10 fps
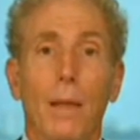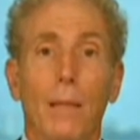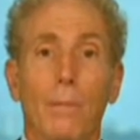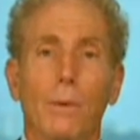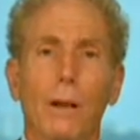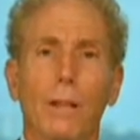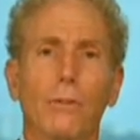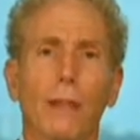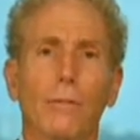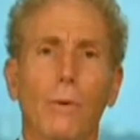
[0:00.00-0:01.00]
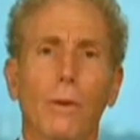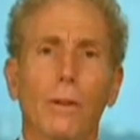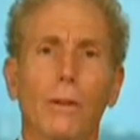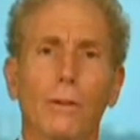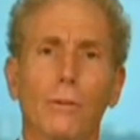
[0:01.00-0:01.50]
Well, you want to try to
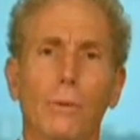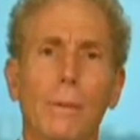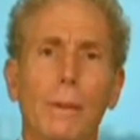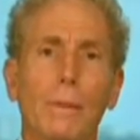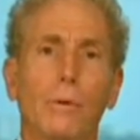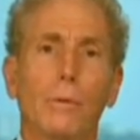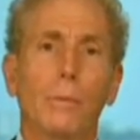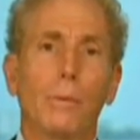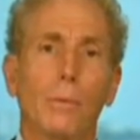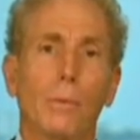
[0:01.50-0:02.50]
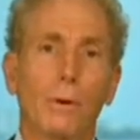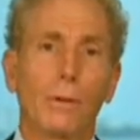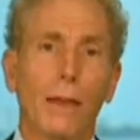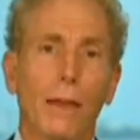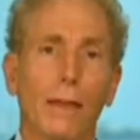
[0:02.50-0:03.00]
avoid, you know, so many people are going Memorial
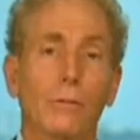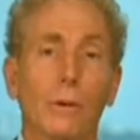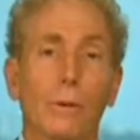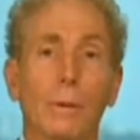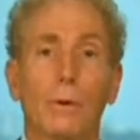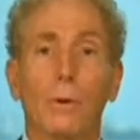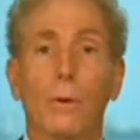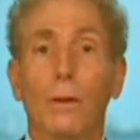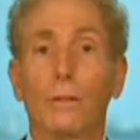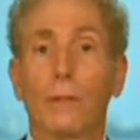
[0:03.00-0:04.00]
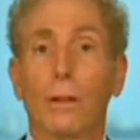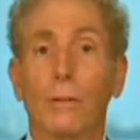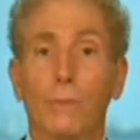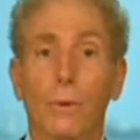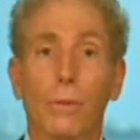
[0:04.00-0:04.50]
Day and so many people are going
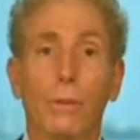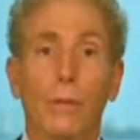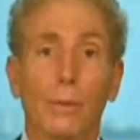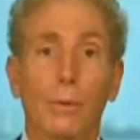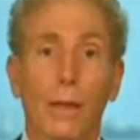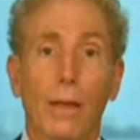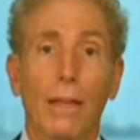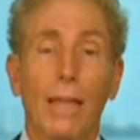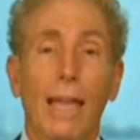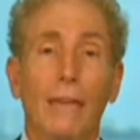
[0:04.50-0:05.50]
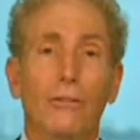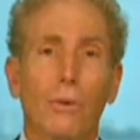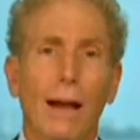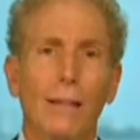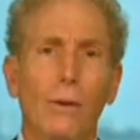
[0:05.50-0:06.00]
July 4th and Labor Day.
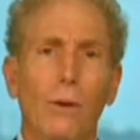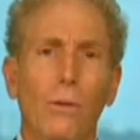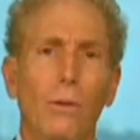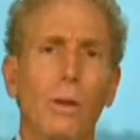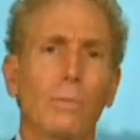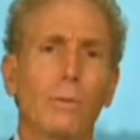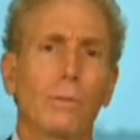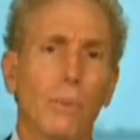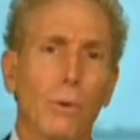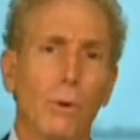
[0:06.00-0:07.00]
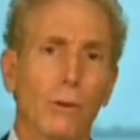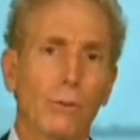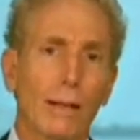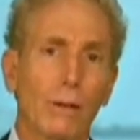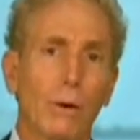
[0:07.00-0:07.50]
Try to go the week before.
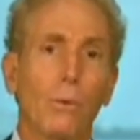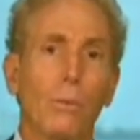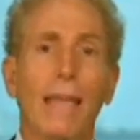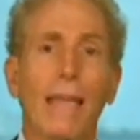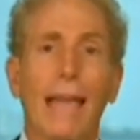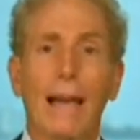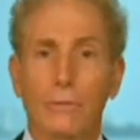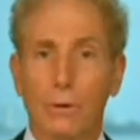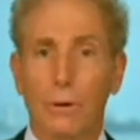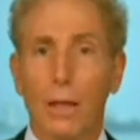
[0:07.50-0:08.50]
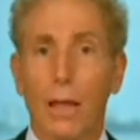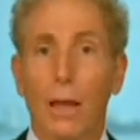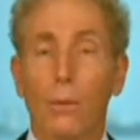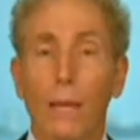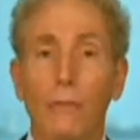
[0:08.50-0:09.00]
Try to go the week after.
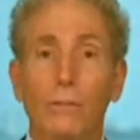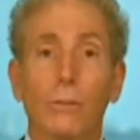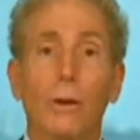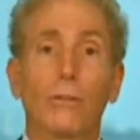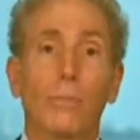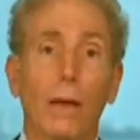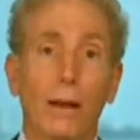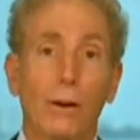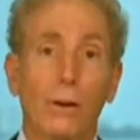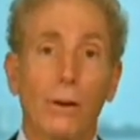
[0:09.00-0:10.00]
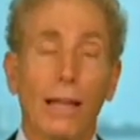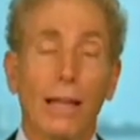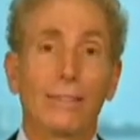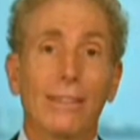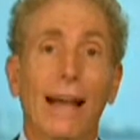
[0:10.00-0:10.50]
Rates are much better.
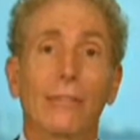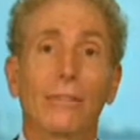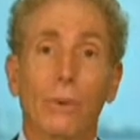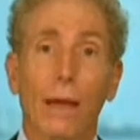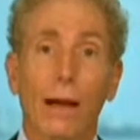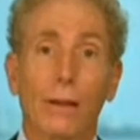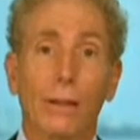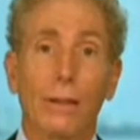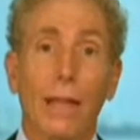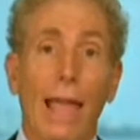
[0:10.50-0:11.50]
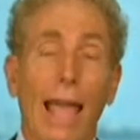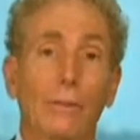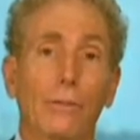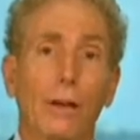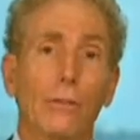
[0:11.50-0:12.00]
It's not as crowded. And
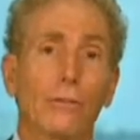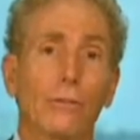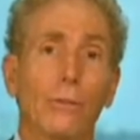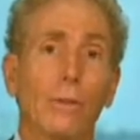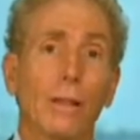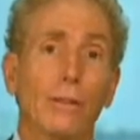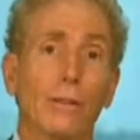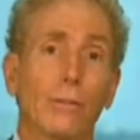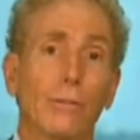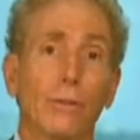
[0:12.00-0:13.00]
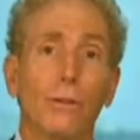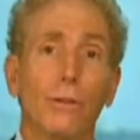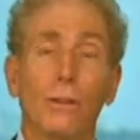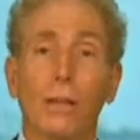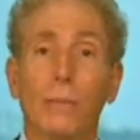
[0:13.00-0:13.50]
there's also there's a few
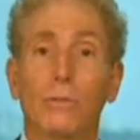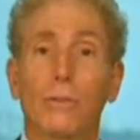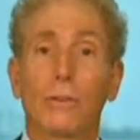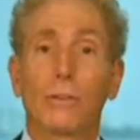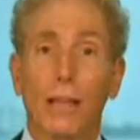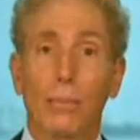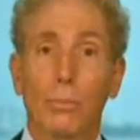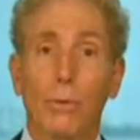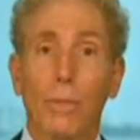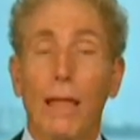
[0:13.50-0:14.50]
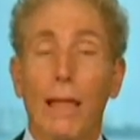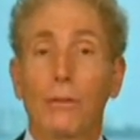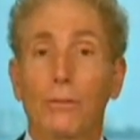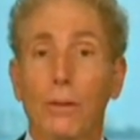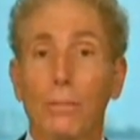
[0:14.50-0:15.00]
good tips. For example,
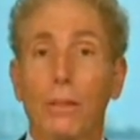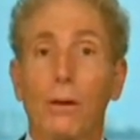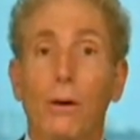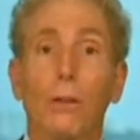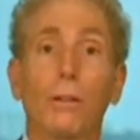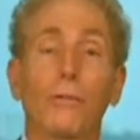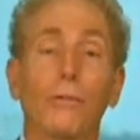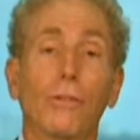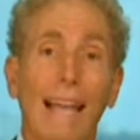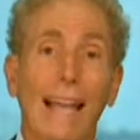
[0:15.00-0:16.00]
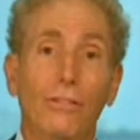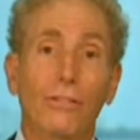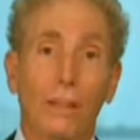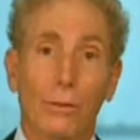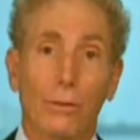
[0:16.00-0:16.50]
there's something called flash
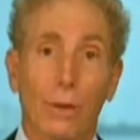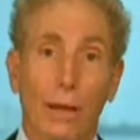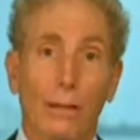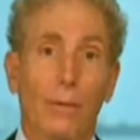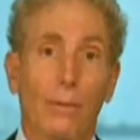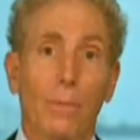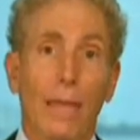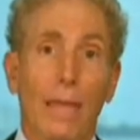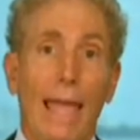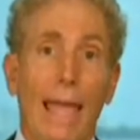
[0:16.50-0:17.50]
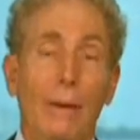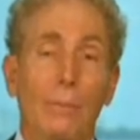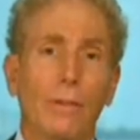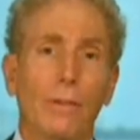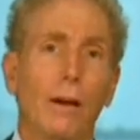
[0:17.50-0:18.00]
sales right now. And
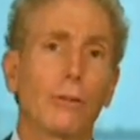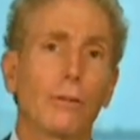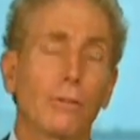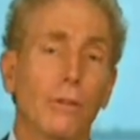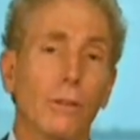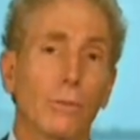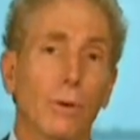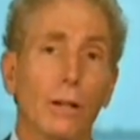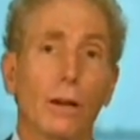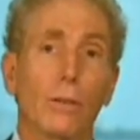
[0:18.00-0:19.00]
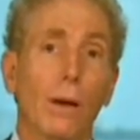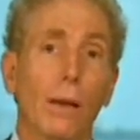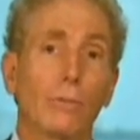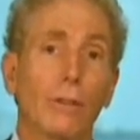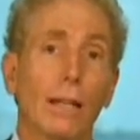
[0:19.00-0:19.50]
we've got hundreds of these running on the
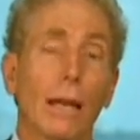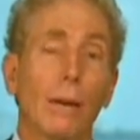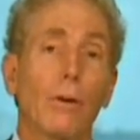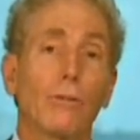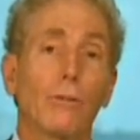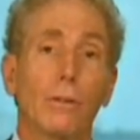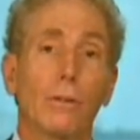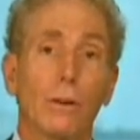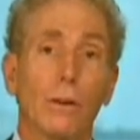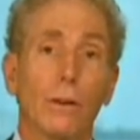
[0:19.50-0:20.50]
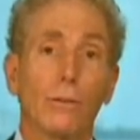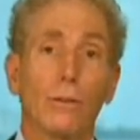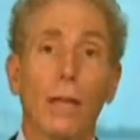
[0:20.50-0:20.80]
website. And what you can do is